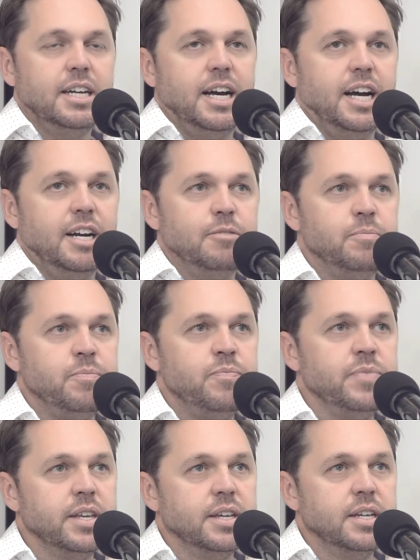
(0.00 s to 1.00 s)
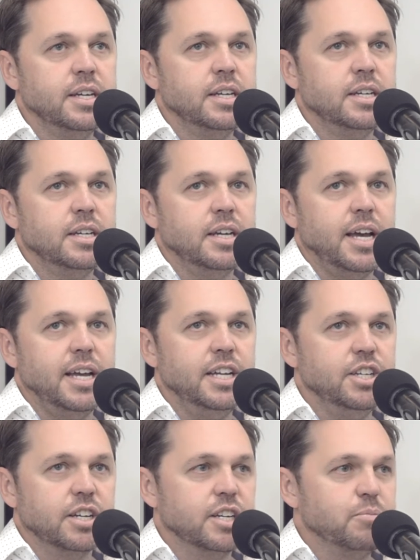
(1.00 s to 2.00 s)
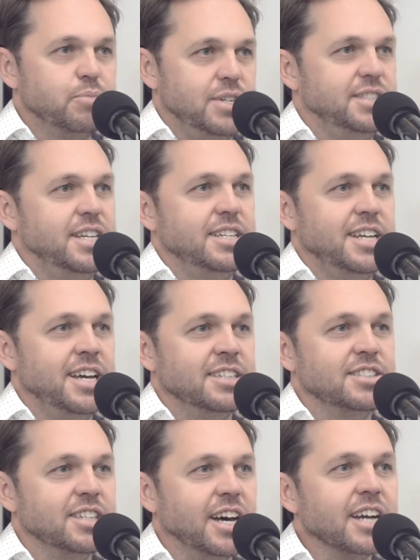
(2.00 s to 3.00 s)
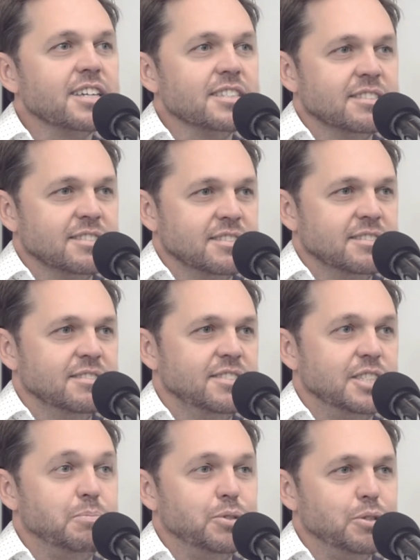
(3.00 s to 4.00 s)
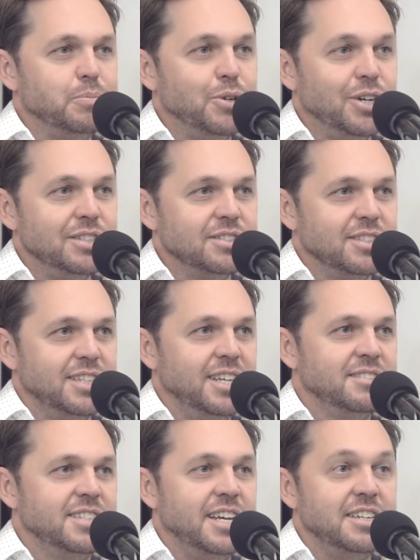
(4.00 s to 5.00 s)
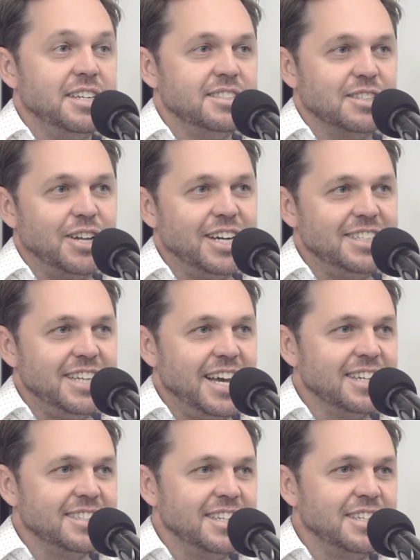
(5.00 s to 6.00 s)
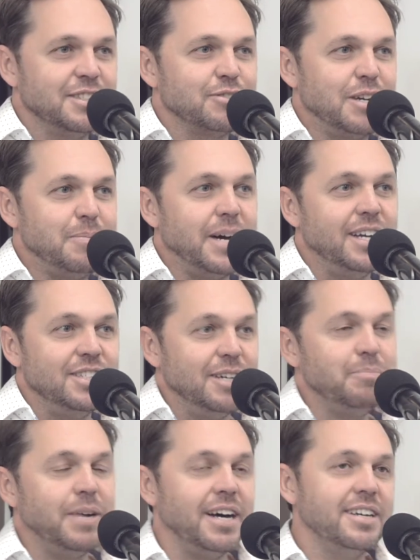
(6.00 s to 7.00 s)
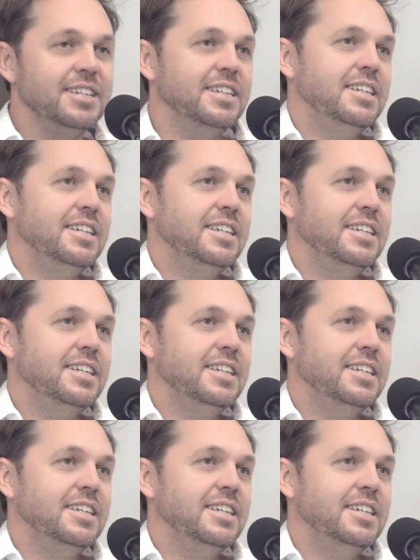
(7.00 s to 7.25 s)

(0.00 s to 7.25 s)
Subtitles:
And then you got to compress that down to like 6 bullet points and then 10 to slide deck and then a 3-pager. But